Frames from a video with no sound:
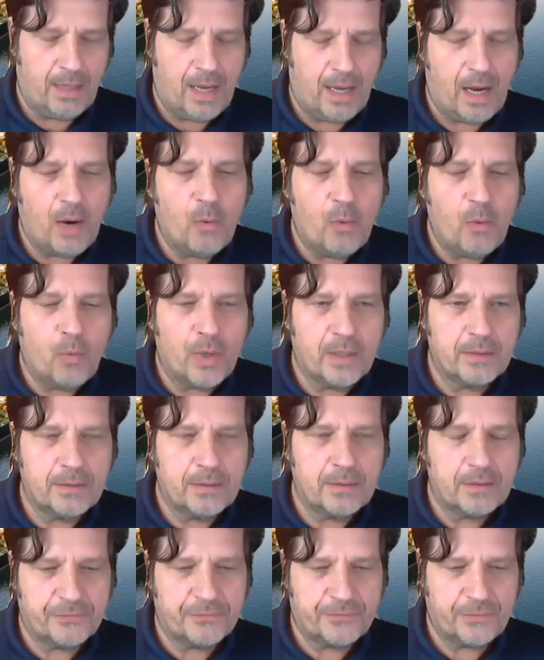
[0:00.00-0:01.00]
how
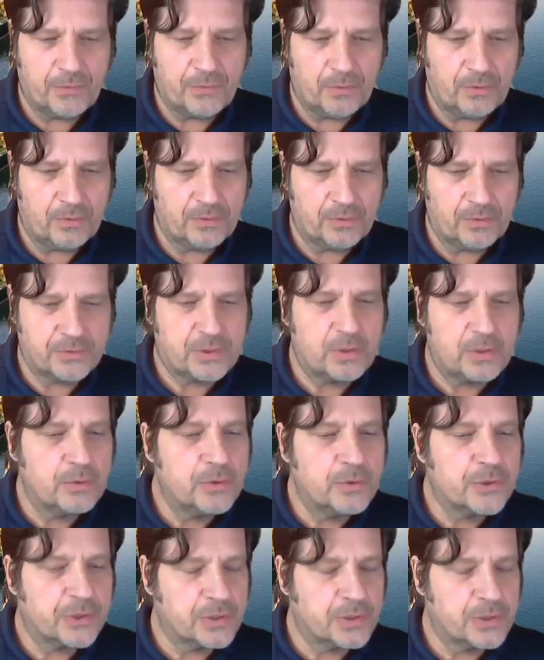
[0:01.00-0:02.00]
wonderful
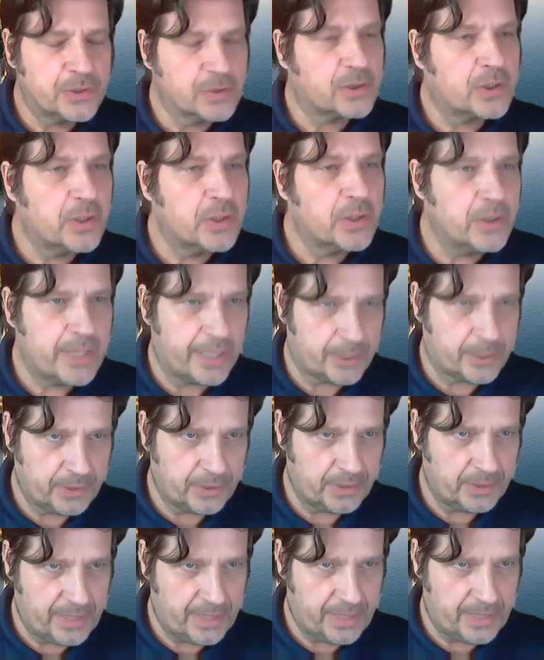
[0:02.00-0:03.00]
solutions could
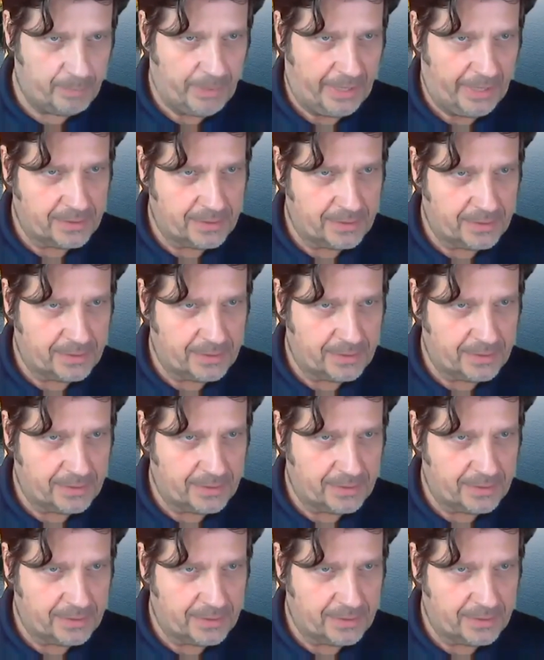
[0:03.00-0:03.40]
actually take place.